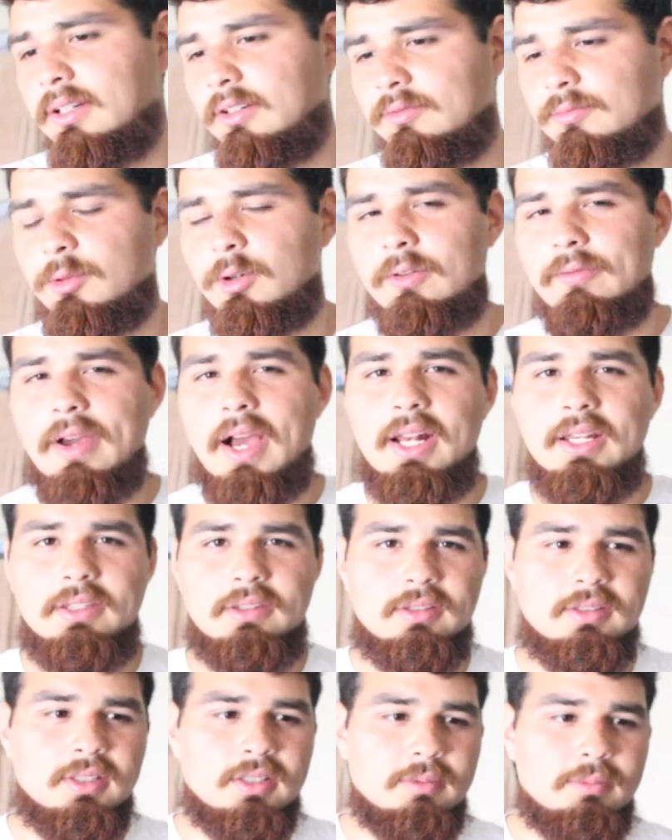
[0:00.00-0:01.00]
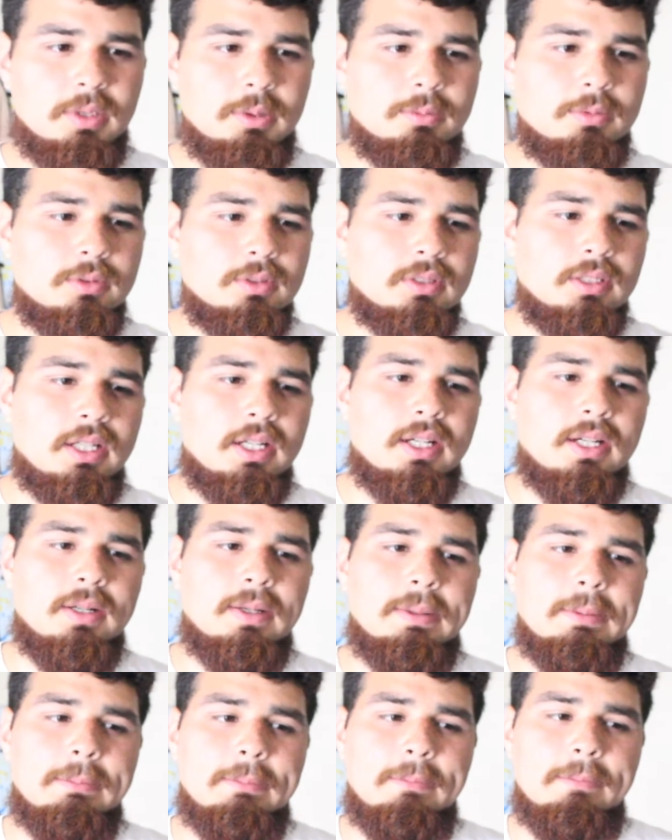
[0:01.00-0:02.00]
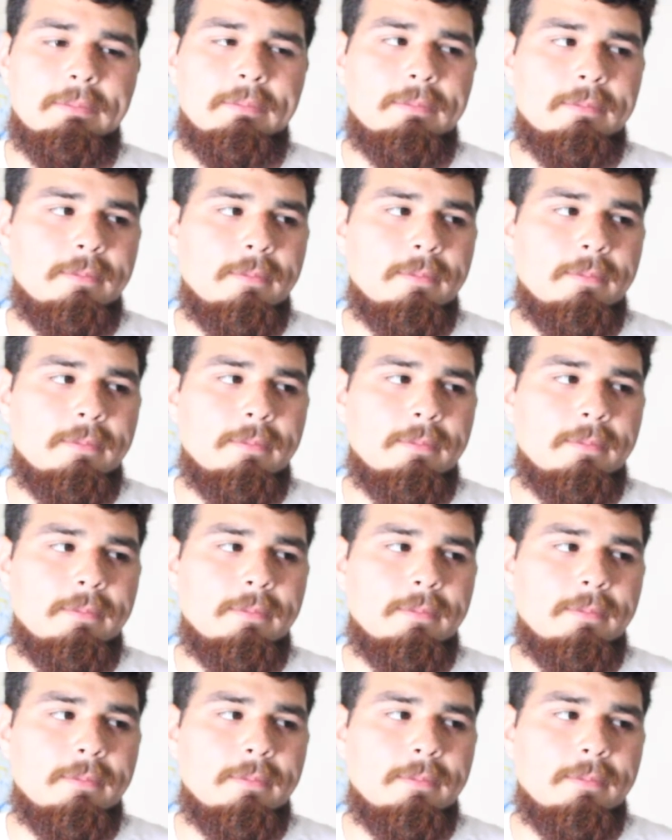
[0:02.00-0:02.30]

of more value to other people um,